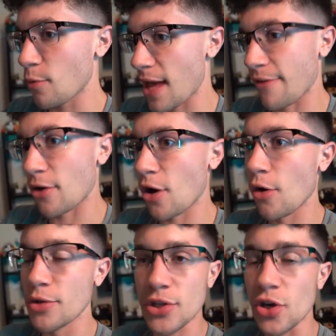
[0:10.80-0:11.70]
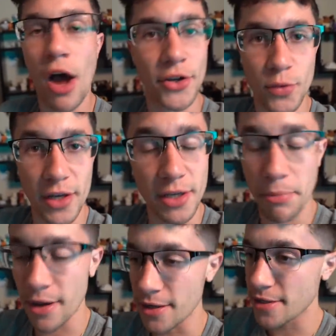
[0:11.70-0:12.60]
We have our own sauce
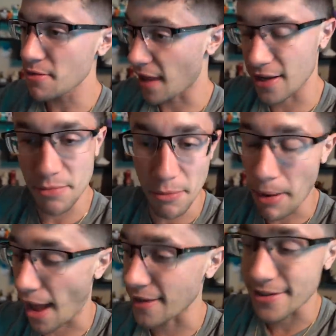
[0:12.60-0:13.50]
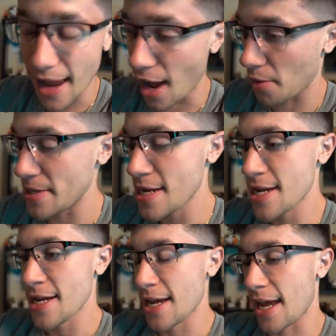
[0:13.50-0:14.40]
recipes that has been passed down,
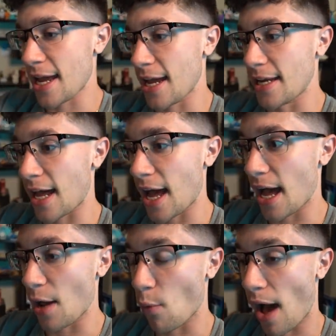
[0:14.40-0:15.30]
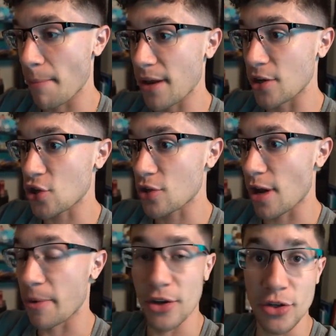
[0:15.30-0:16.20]
and I'm gonna
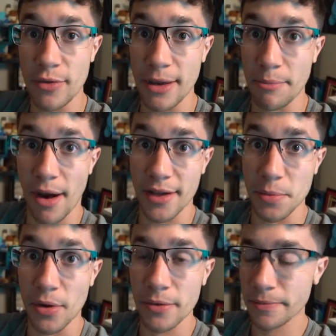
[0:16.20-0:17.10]
I'm gonna do the impossible.